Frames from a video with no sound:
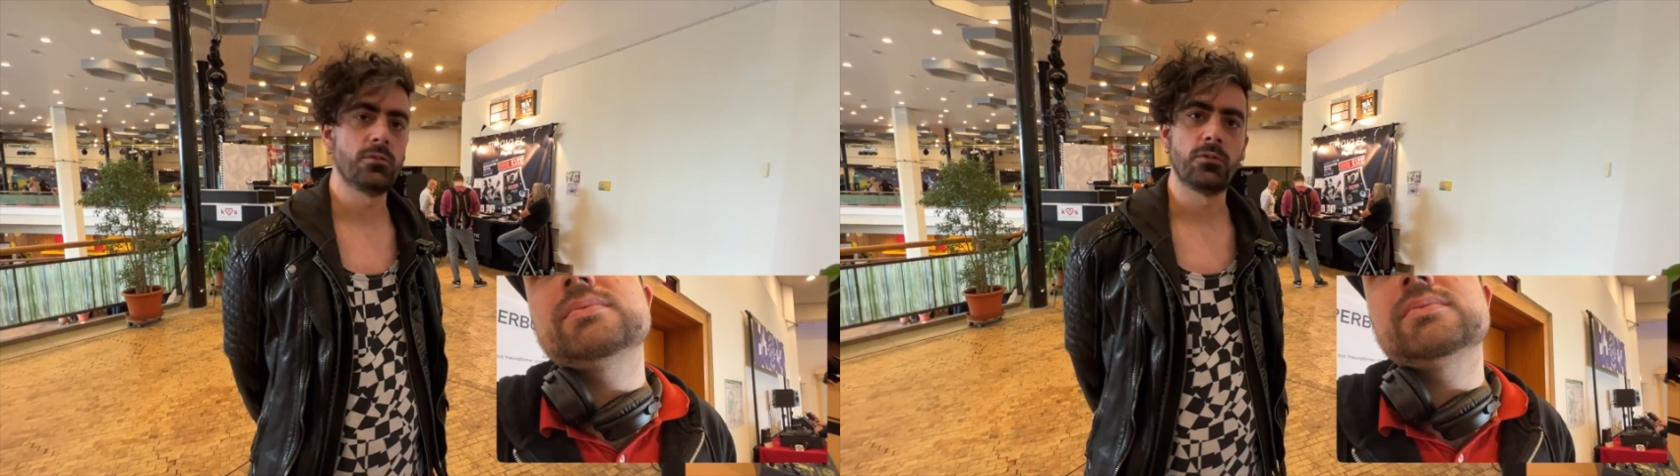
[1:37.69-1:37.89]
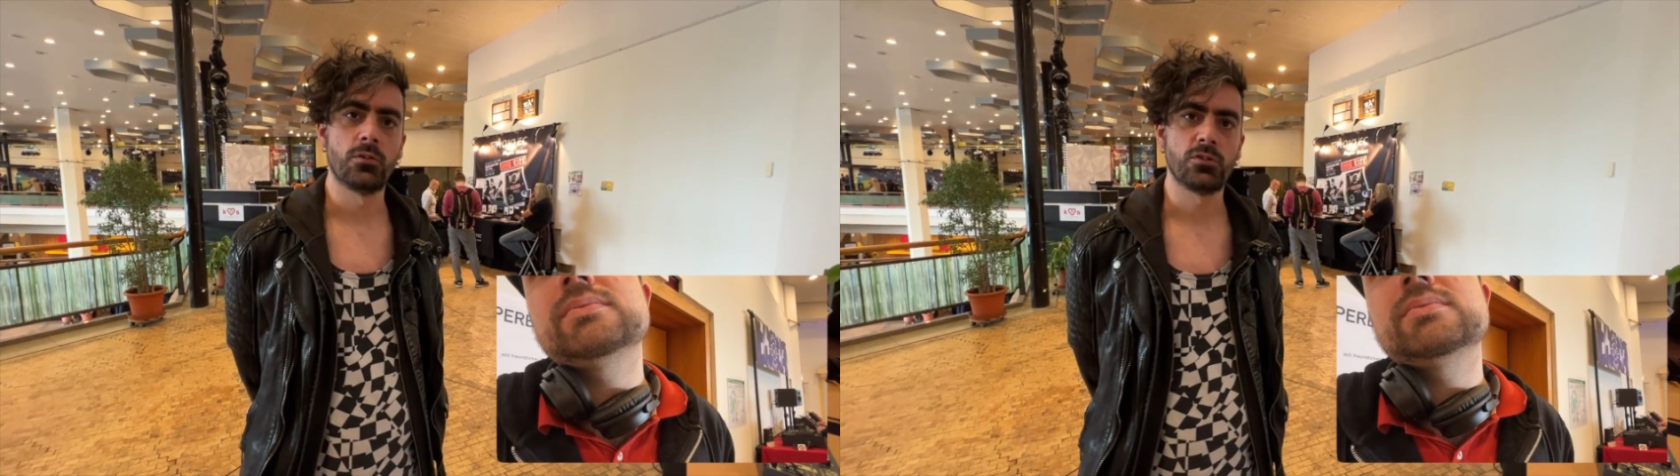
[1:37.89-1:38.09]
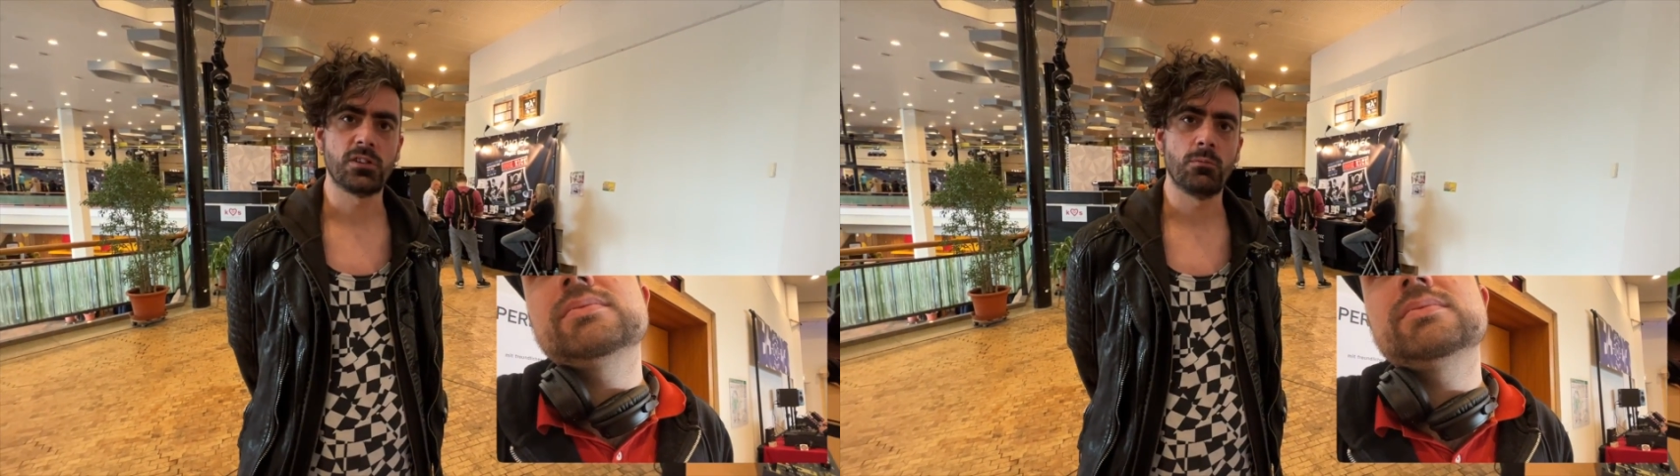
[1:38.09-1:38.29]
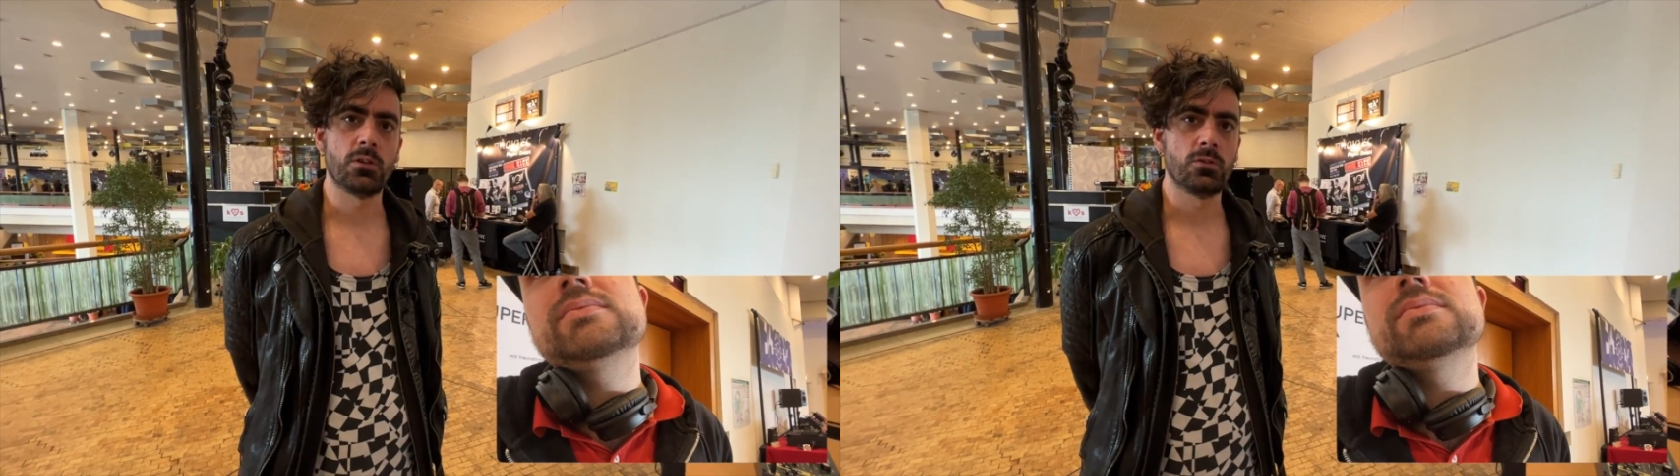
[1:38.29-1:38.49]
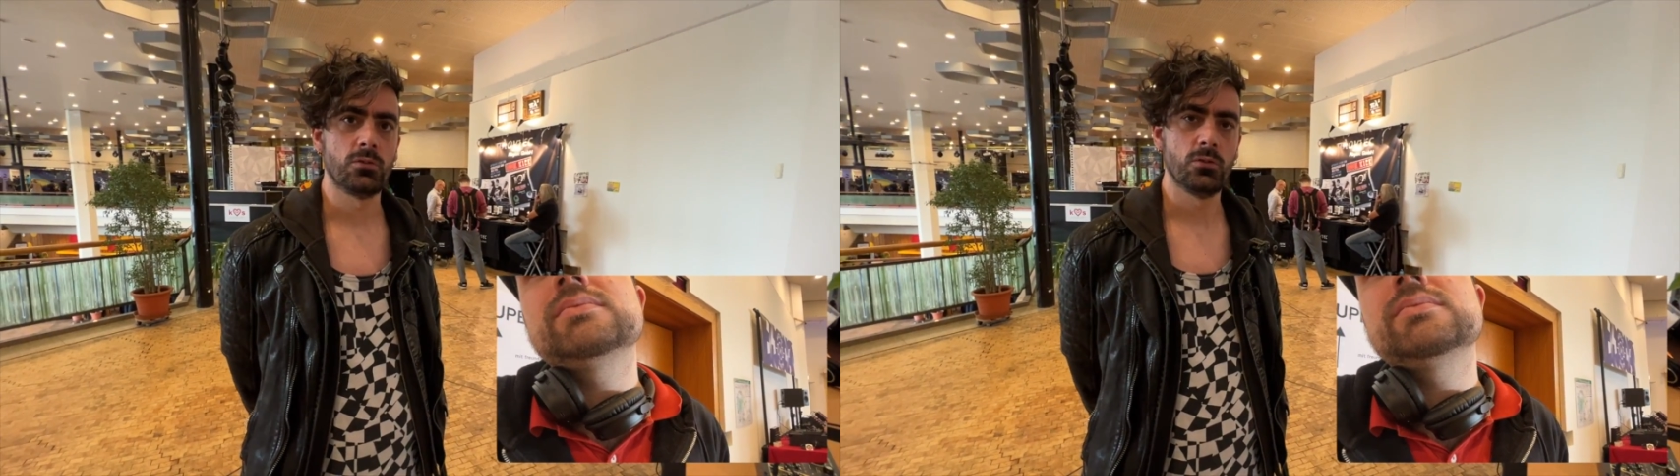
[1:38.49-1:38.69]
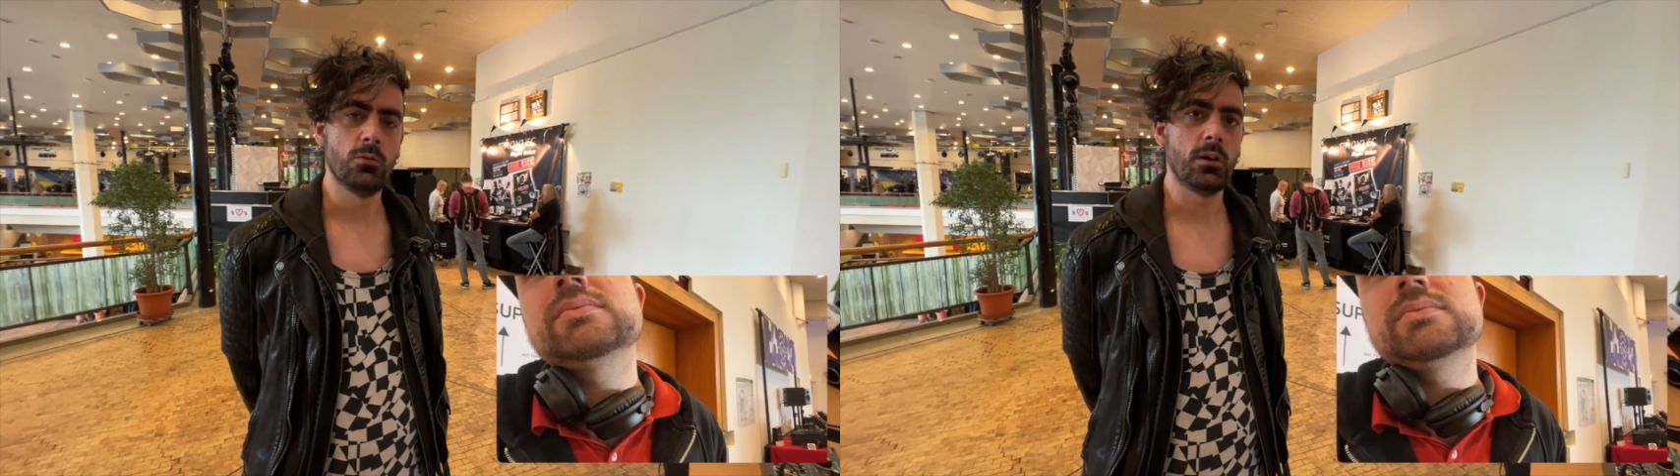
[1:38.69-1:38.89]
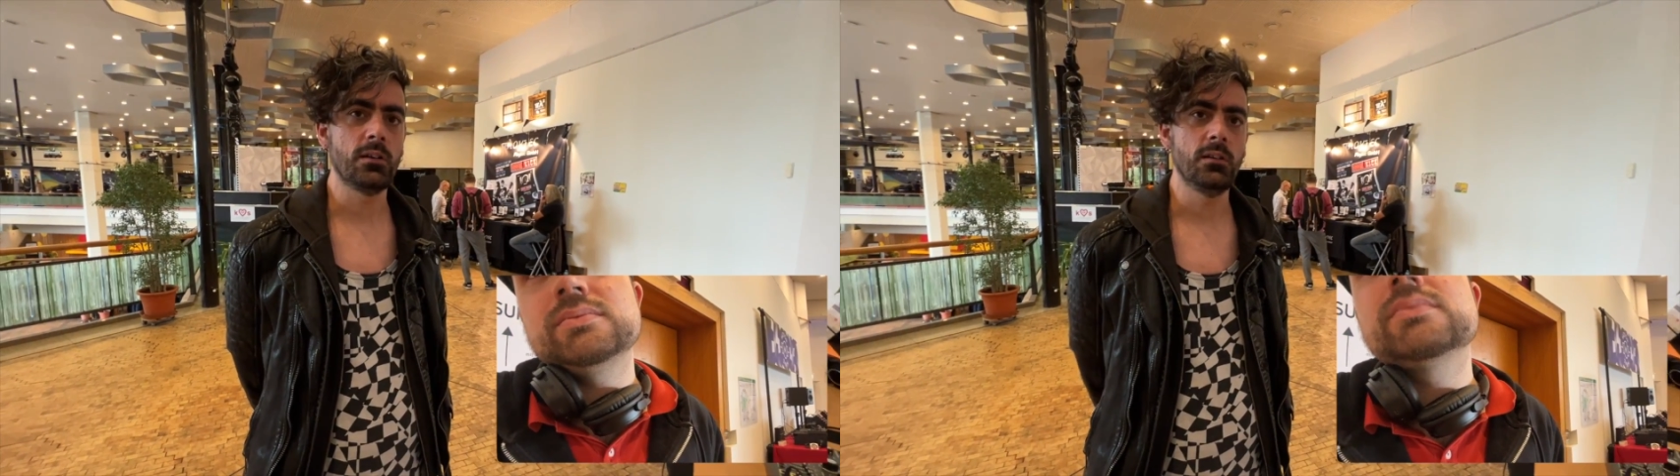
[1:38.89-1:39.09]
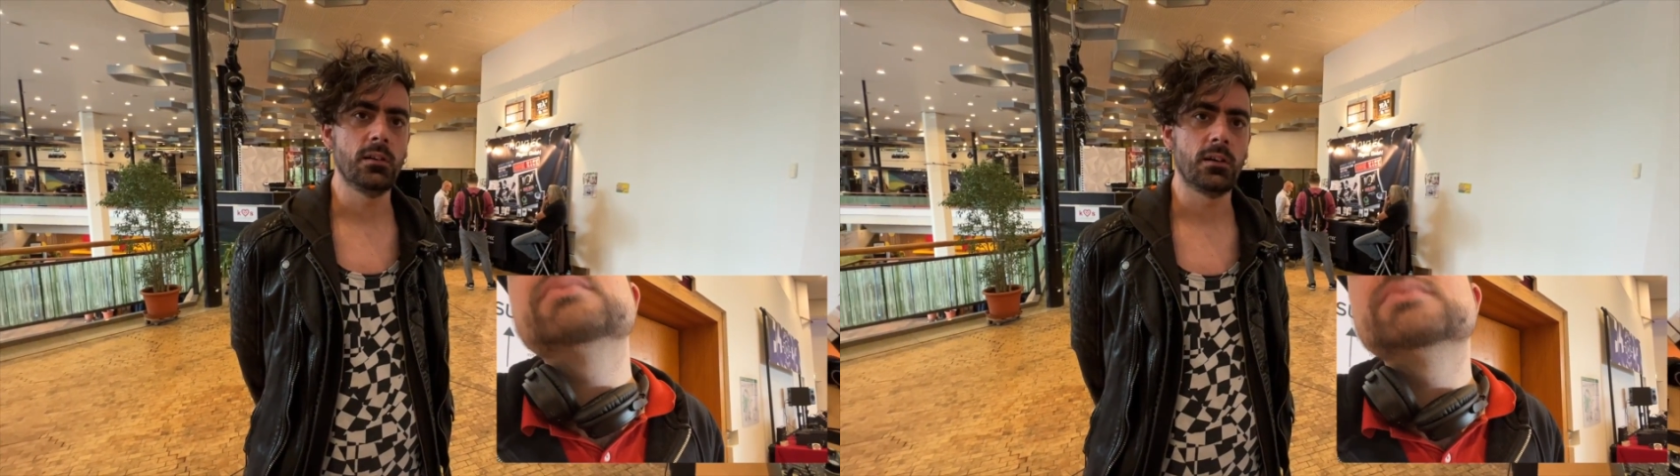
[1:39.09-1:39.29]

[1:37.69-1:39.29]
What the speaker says: for someone to do one